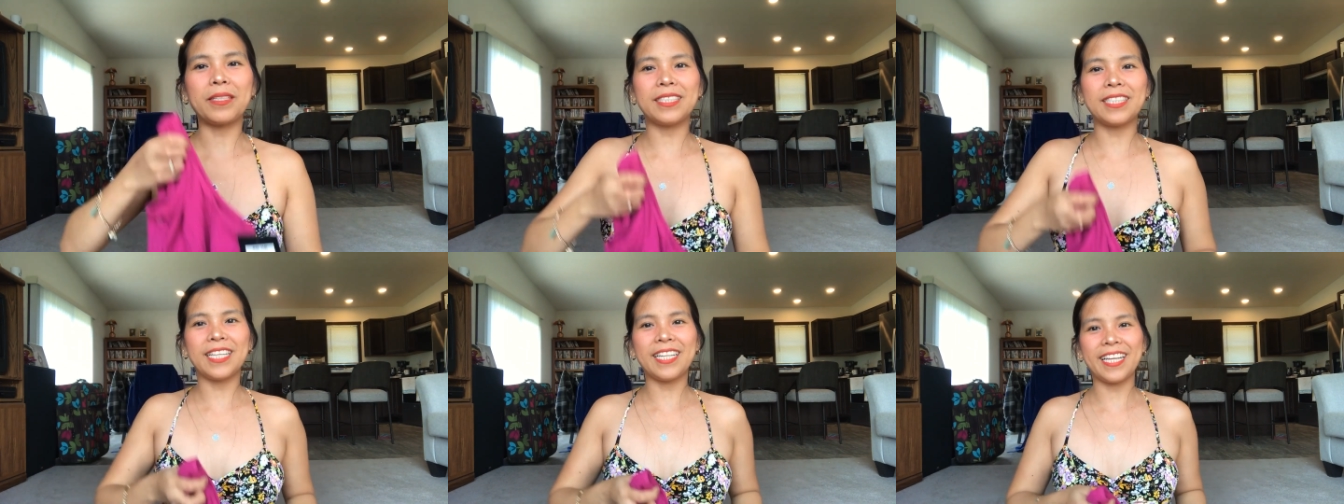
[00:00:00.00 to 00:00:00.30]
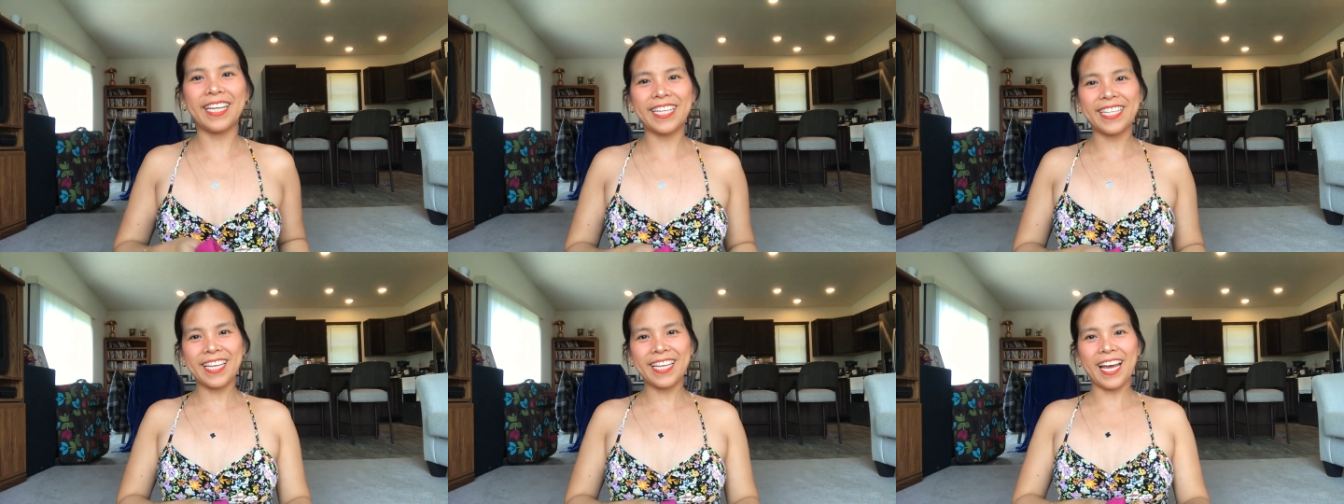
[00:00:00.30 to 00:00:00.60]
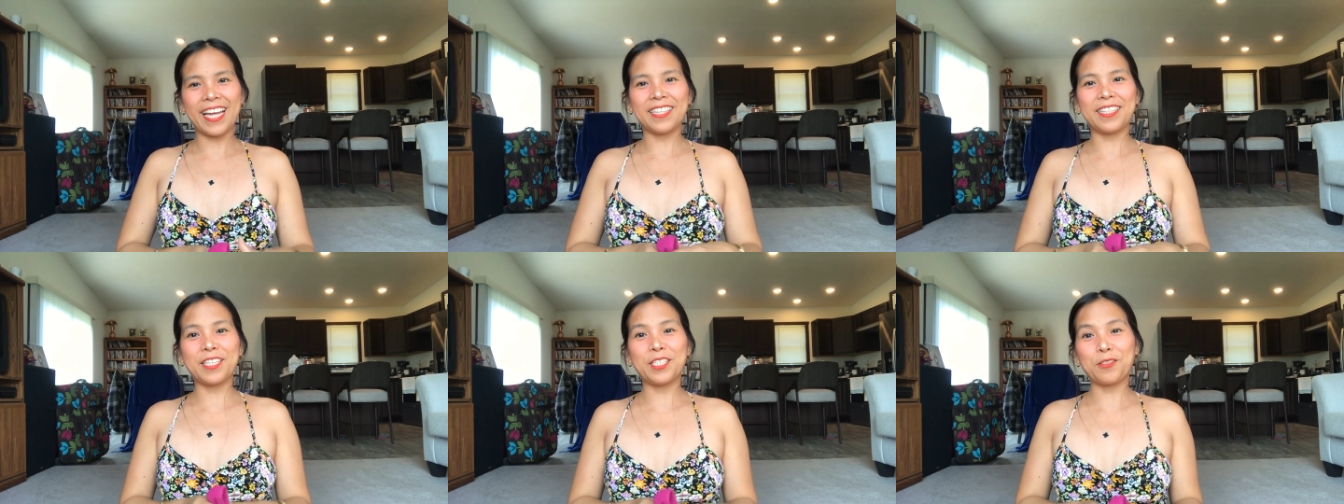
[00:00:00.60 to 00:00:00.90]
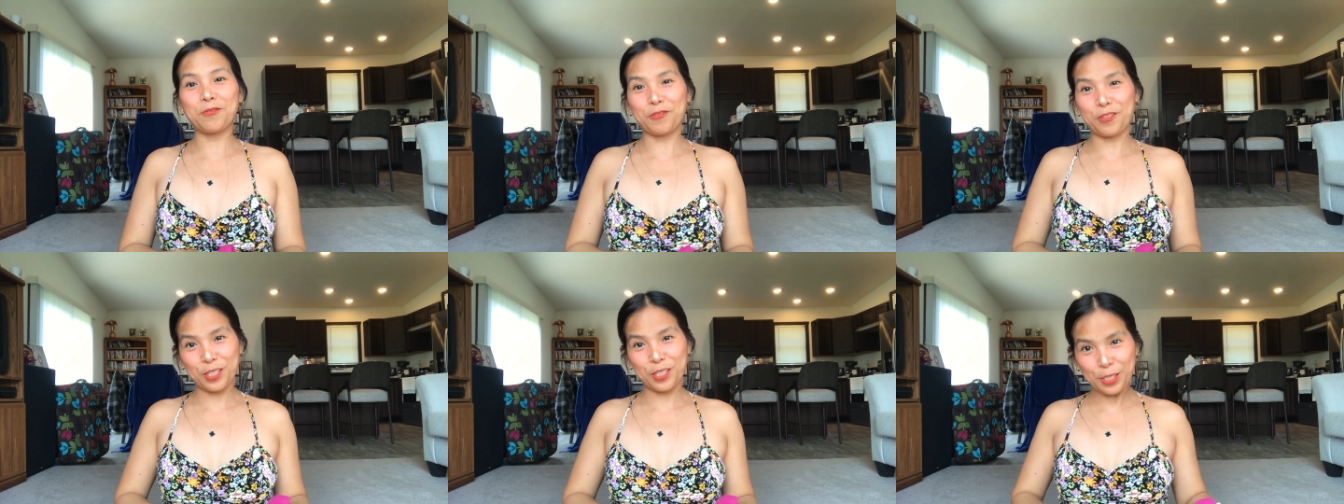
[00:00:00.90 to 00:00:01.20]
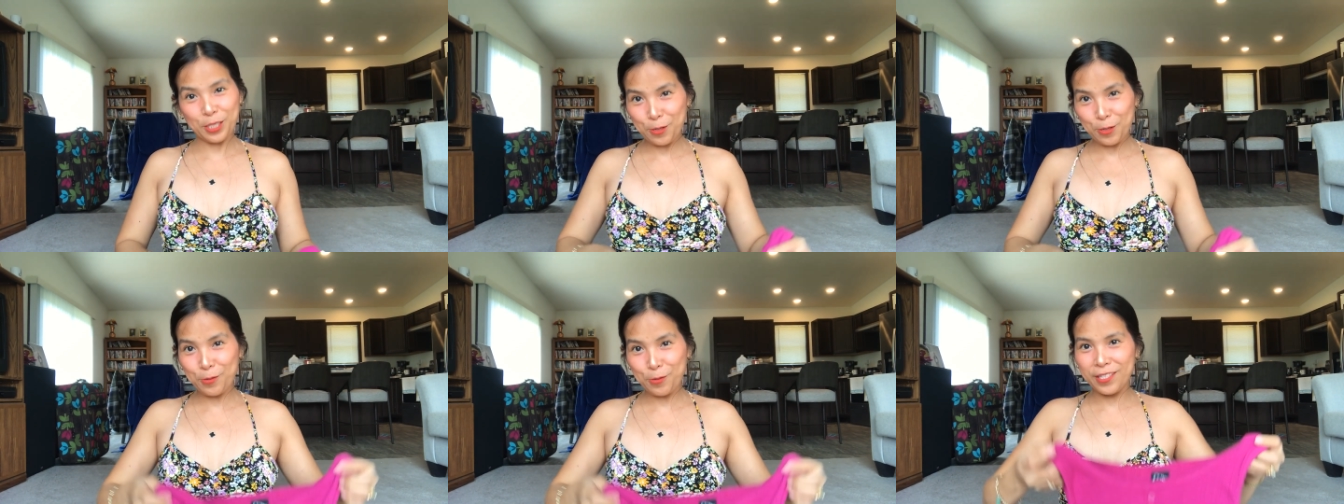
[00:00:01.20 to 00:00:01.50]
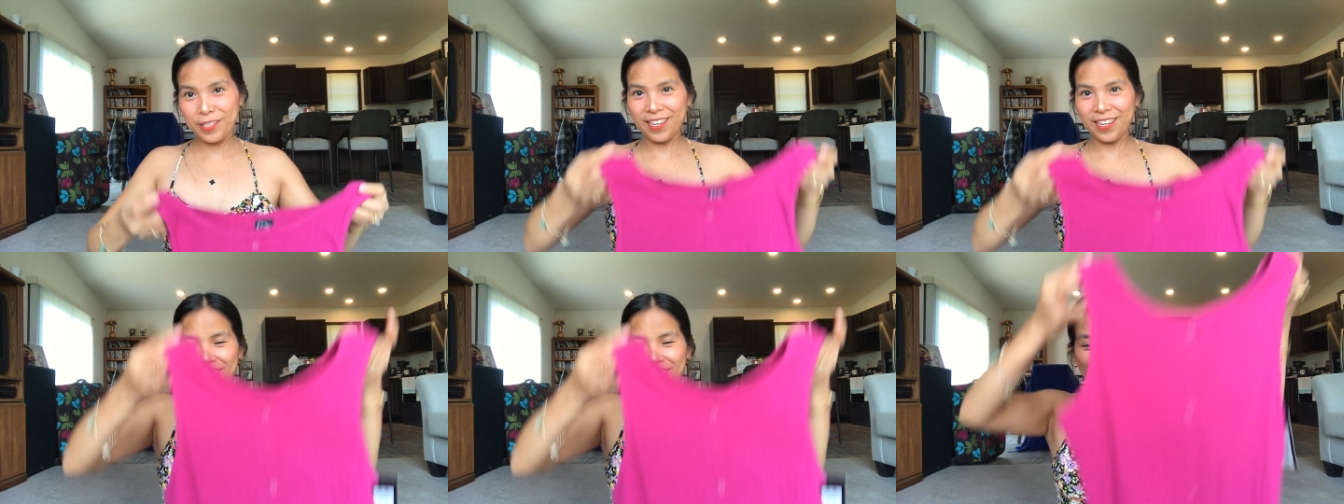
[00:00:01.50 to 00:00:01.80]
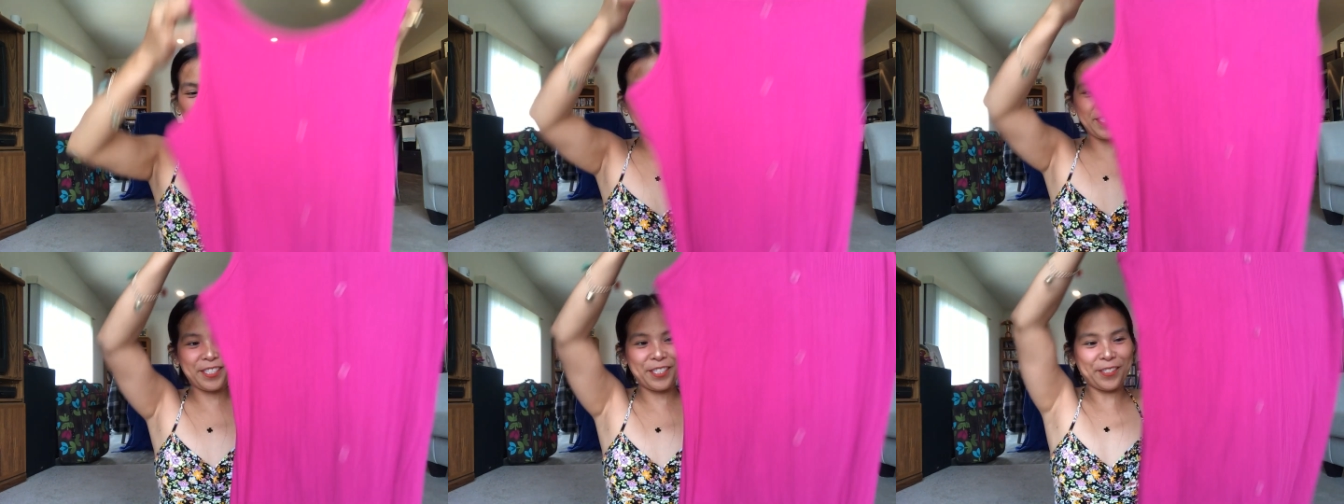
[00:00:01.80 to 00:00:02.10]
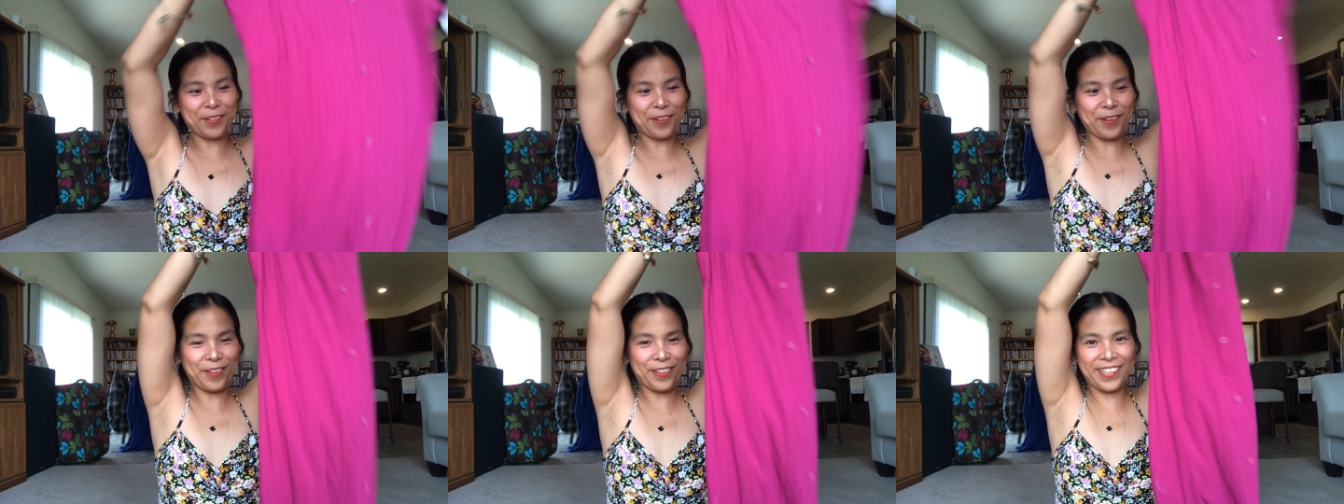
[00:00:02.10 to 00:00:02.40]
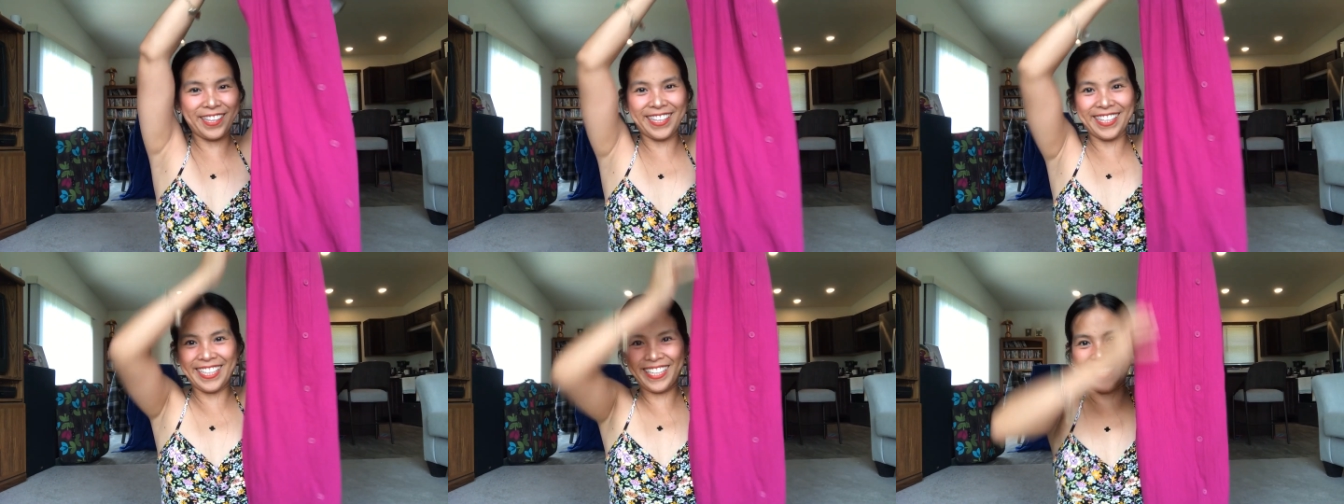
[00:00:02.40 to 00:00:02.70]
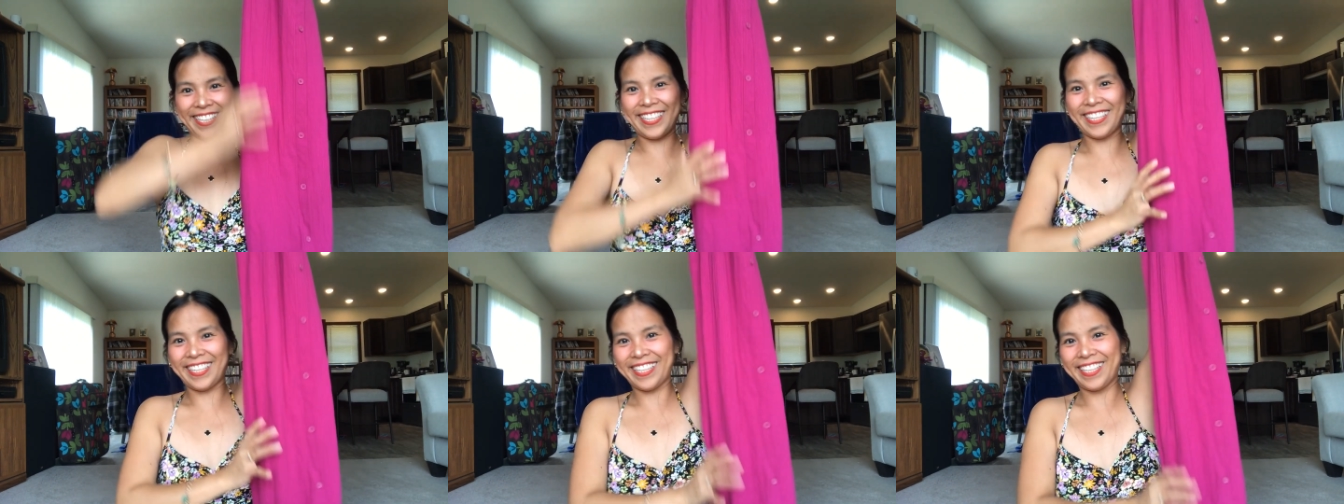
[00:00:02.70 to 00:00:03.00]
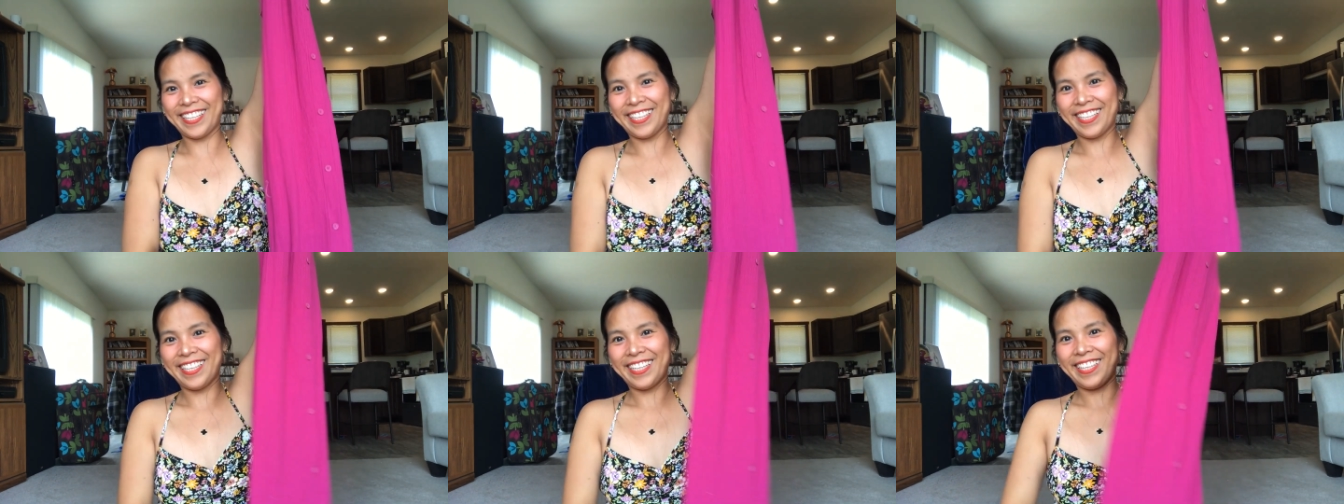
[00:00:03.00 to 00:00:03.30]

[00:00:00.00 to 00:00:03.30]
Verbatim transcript: but then I got this for two dollars only.